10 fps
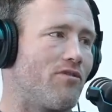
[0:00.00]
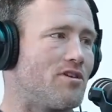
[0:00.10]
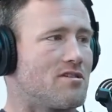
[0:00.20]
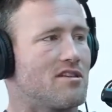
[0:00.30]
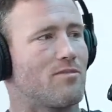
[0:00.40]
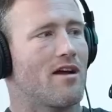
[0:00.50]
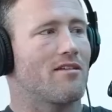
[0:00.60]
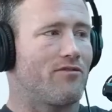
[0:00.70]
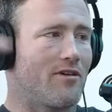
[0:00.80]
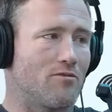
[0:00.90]
We're finishing this
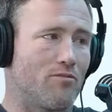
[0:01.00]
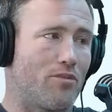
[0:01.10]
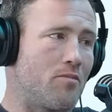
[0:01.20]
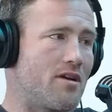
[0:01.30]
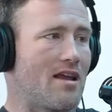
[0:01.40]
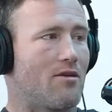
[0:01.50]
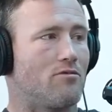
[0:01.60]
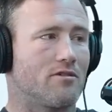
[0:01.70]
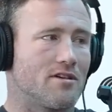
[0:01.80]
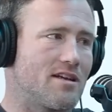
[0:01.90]
part of the field. We'll bomb it here.
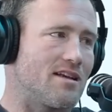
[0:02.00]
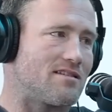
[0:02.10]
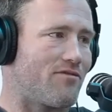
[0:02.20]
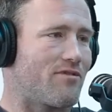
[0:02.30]
We'll contest.